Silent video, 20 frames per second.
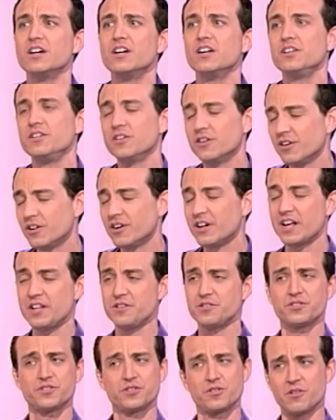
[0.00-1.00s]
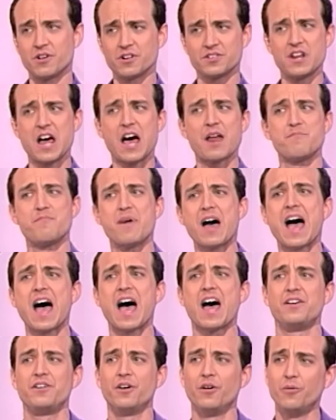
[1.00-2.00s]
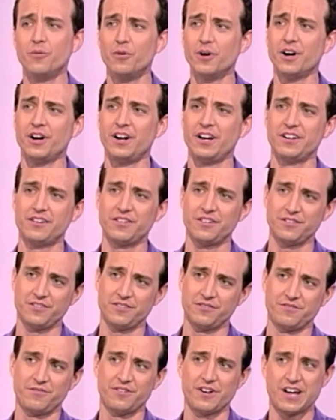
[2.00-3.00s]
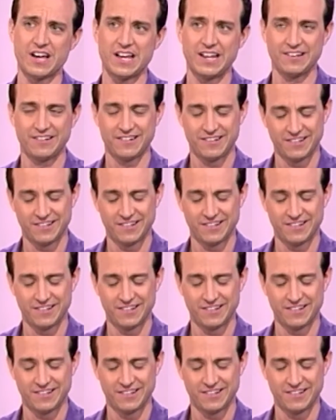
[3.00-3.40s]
Good. You're learning. And your score's not bad. Don't worry. You're doing fine.